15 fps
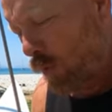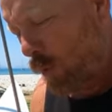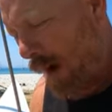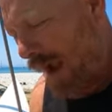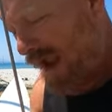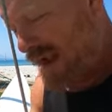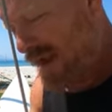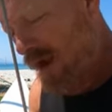the
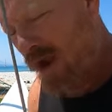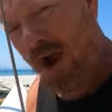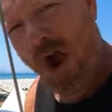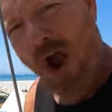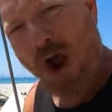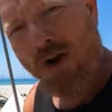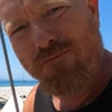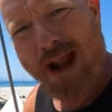way
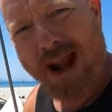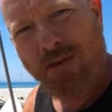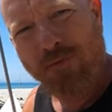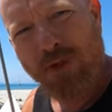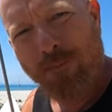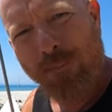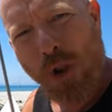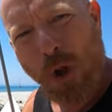
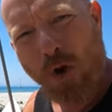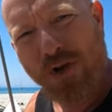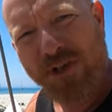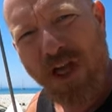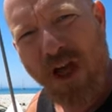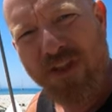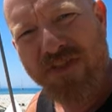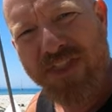around the block
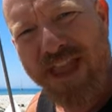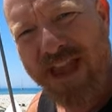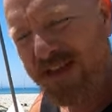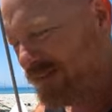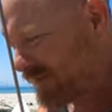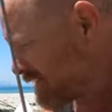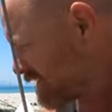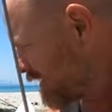like
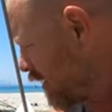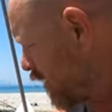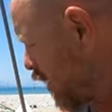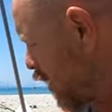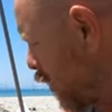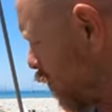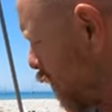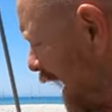this.
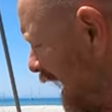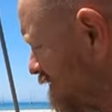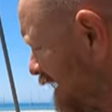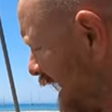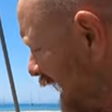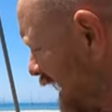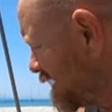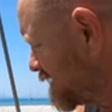
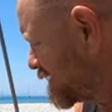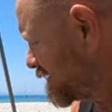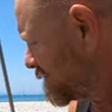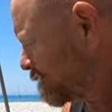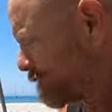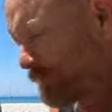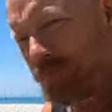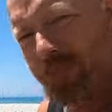Whereas
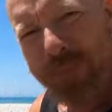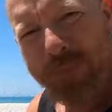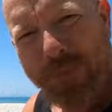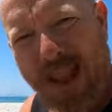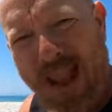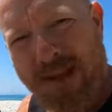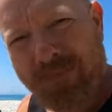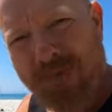
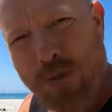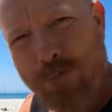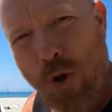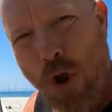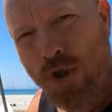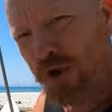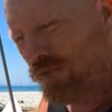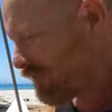if you
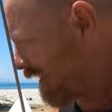put your